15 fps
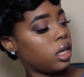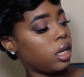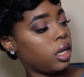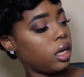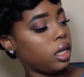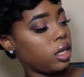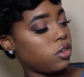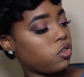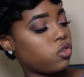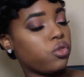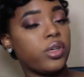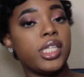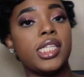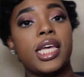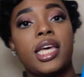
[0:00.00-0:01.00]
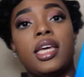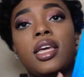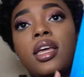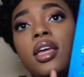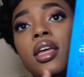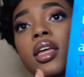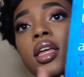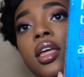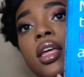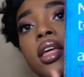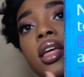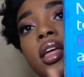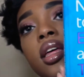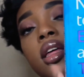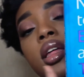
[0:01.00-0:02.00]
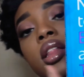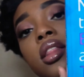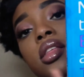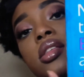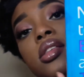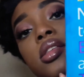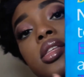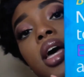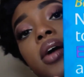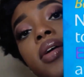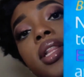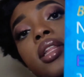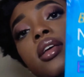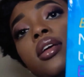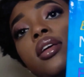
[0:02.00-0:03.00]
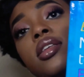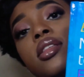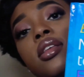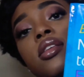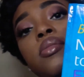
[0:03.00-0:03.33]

and History Taking. This is how it looks. This